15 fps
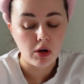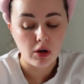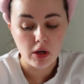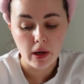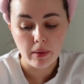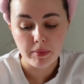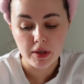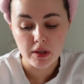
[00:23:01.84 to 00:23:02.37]
got on
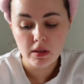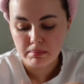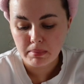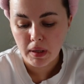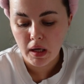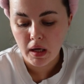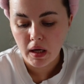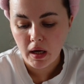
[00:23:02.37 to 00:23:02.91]
camera,
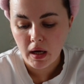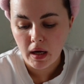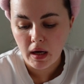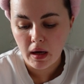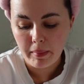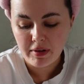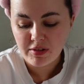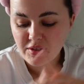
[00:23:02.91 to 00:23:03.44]
but
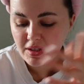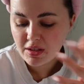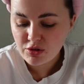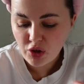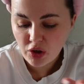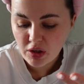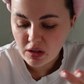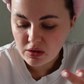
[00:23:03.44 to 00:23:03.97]
I'm actually
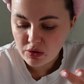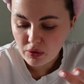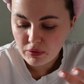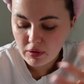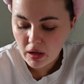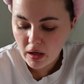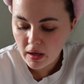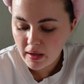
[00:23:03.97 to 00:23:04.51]
enjoying it so
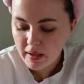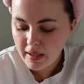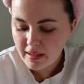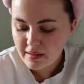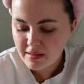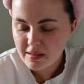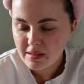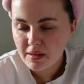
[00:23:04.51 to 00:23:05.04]
far.
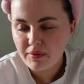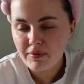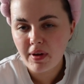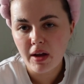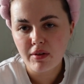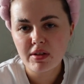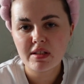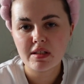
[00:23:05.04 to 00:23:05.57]
It's
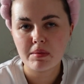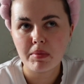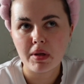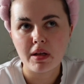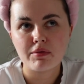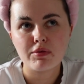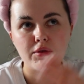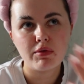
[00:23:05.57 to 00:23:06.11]
very
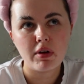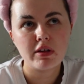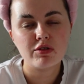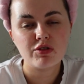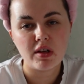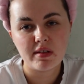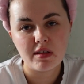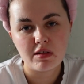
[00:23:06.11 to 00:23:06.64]
similar. If you've read the
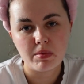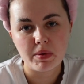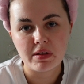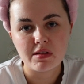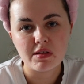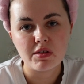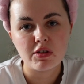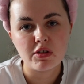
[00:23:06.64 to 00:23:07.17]
Chestnut Spring
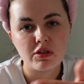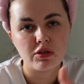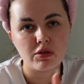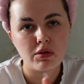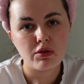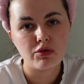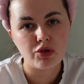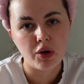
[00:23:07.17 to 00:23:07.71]
series,
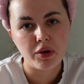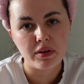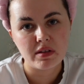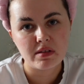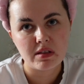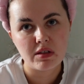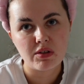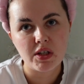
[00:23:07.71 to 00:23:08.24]
you'd enjoy this
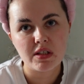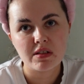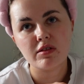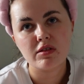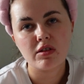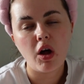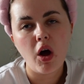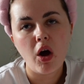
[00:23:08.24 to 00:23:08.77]
series.
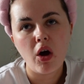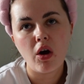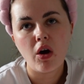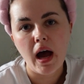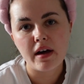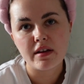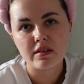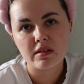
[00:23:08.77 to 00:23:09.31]
It's not
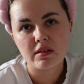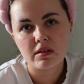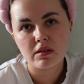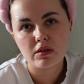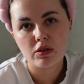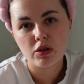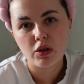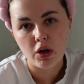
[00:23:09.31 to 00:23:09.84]
as
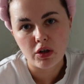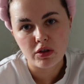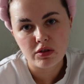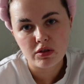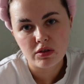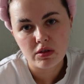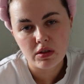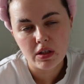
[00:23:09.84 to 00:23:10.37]

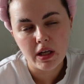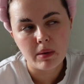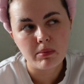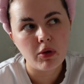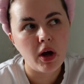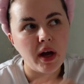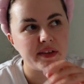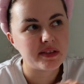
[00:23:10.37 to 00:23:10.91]
good, like I'm
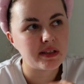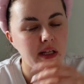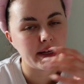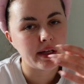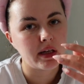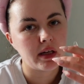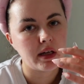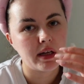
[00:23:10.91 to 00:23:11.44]
not as
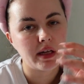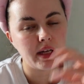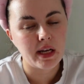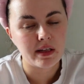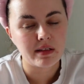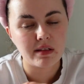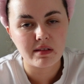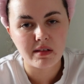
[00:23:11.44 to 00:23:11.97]
like
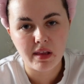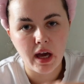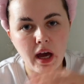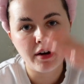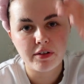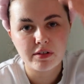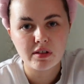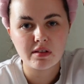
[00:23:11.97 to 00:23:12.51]
connected to the
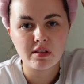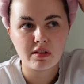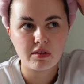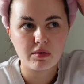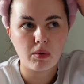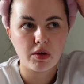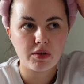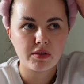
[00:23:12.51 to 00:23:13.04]
characters as I
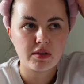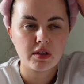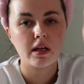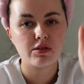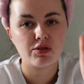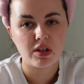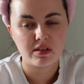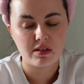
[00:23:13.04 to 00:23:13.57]
was
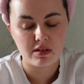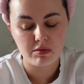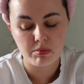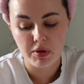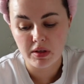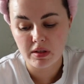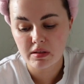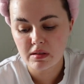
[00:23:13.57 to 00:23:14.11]
in Chestnut
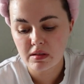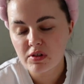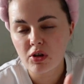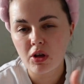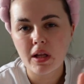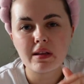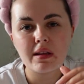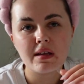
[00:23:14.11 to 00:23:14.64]
Springs. It's
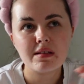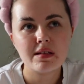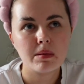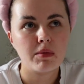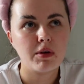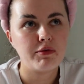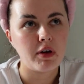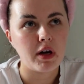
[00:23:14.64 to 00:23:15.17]
got like that
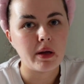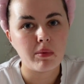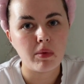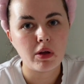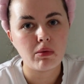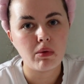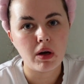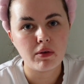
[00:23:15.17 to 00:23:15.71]
similar vibe where
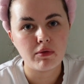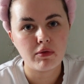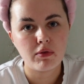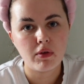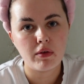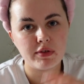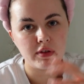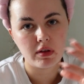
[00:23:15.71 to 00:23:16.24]
you have
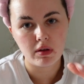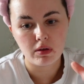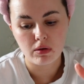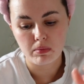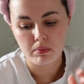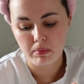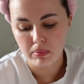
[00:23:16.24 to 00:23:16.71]
obviously the